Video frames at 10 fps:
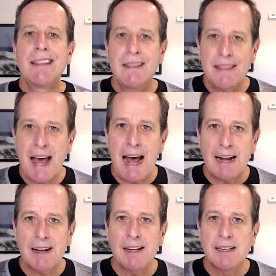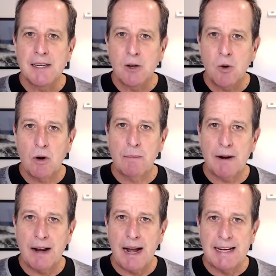That is a
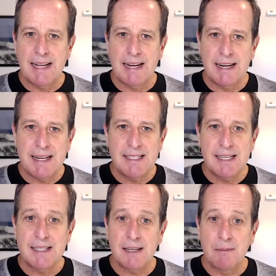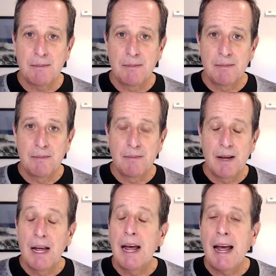corporate identity system,
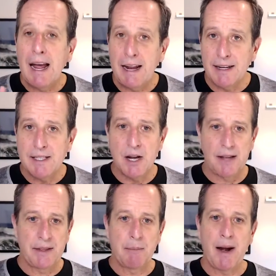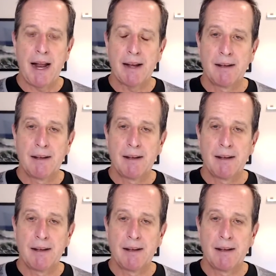and it's not the brand.